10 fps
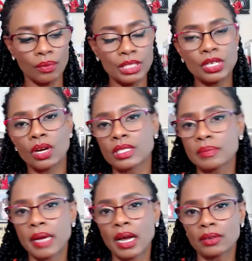We talked
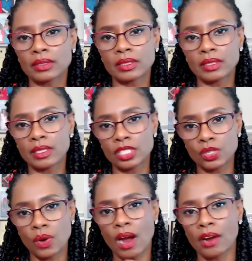about the
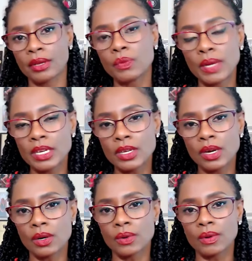Johari
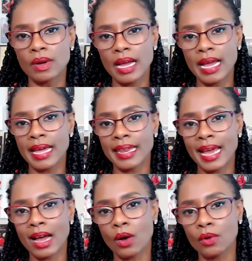window and
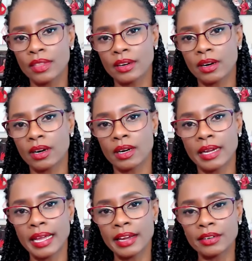how there
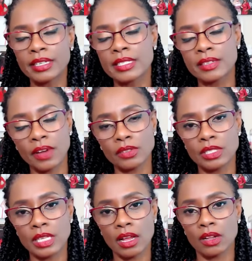are areas of
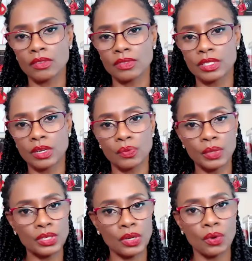ourselves that
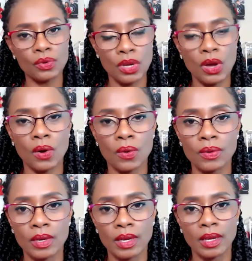we don't
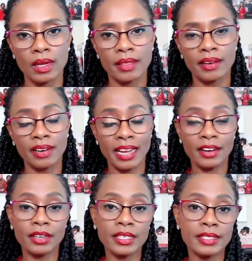know. There are
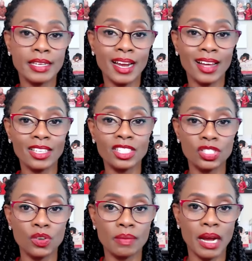areas that
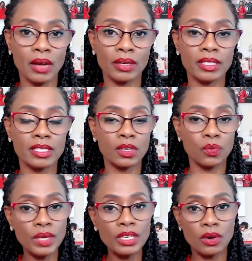others know about us that
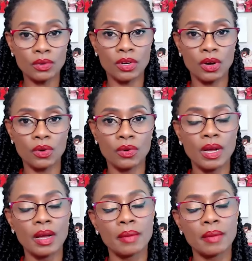we don't know,